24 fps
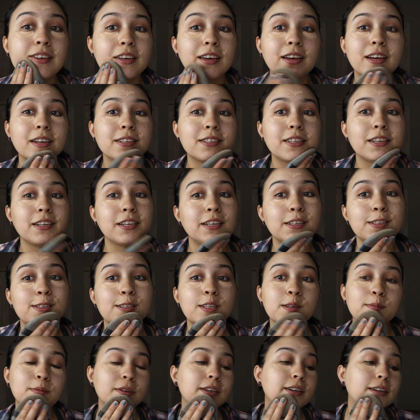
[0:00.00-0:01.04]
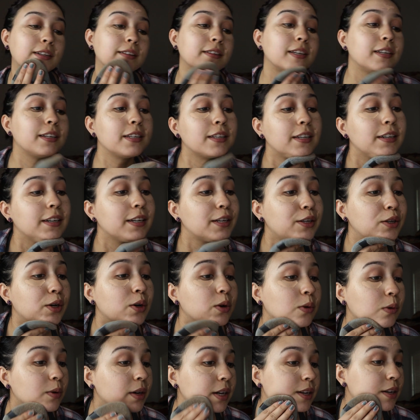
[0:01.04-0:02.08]
Yes, it needs to be cleaned. I
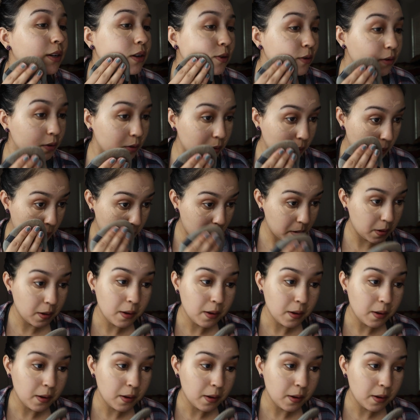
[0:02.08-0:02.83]
know, I know.